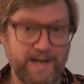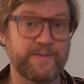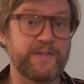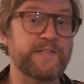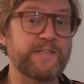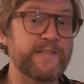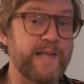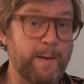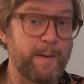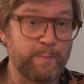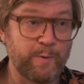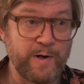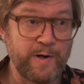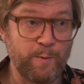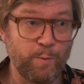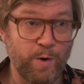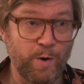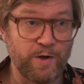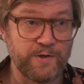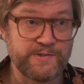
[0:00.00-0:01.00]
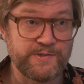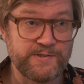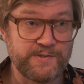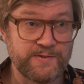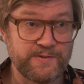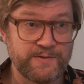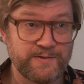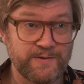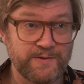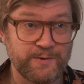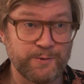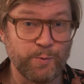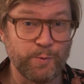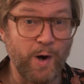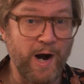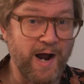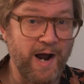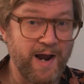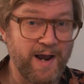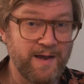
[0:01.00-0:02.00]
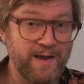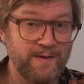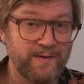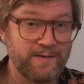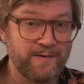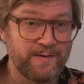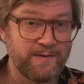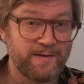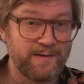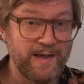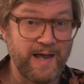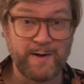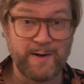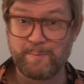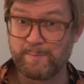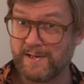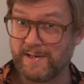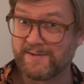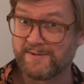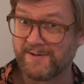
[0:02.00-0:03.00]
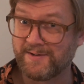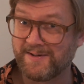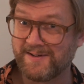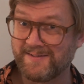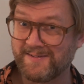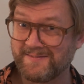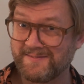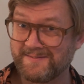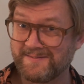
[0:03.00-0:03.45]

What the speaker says: And the summary was dry and bitter.